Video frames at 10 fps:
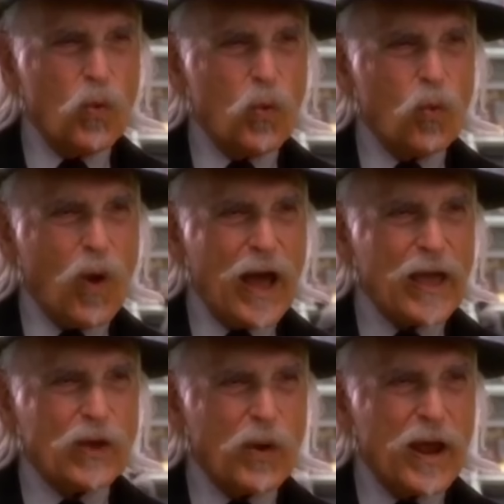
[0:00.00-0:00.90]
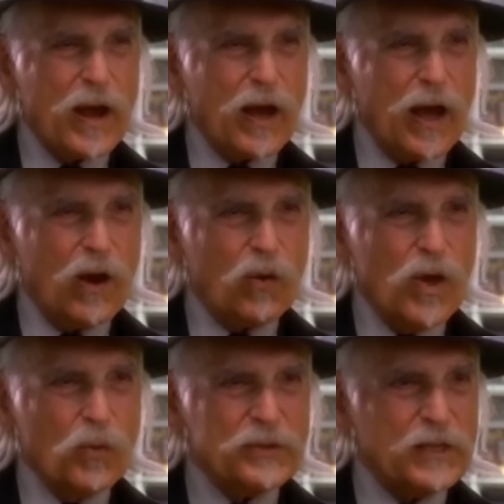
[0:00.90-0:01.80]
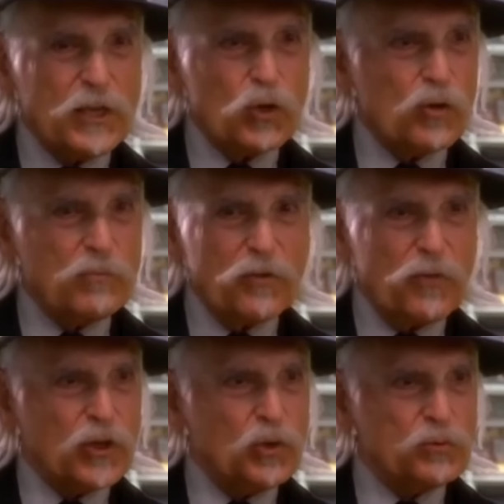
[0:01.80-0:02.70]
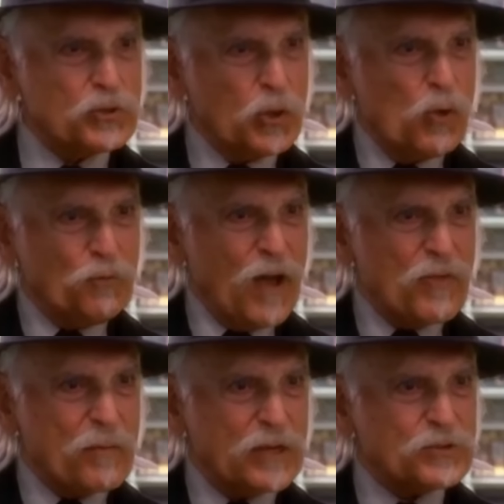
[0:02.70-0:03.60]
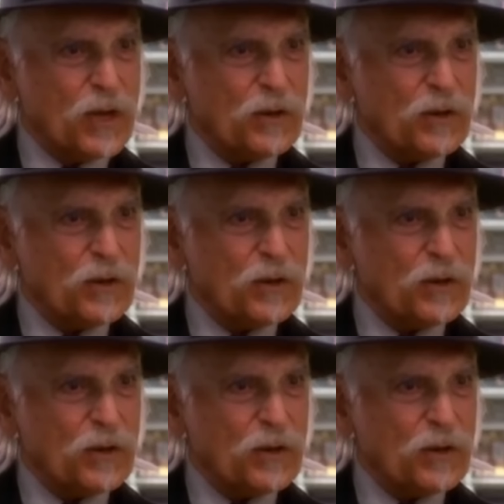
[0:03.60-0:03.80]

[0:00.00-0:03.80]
You reckon he's gonna get to like level 3 and then magically get skipped